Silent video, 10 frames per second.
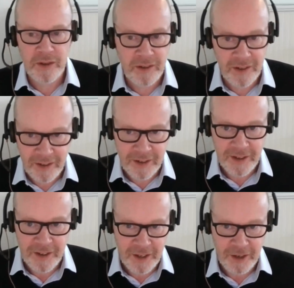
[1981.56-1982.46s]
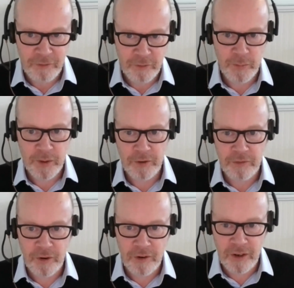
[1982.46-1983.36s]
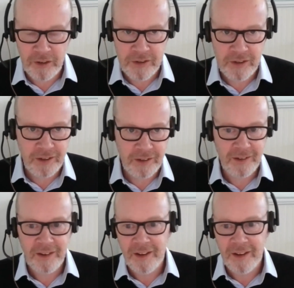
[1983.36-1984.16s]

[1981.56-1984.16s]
be, heaven forbid, a foreign entity.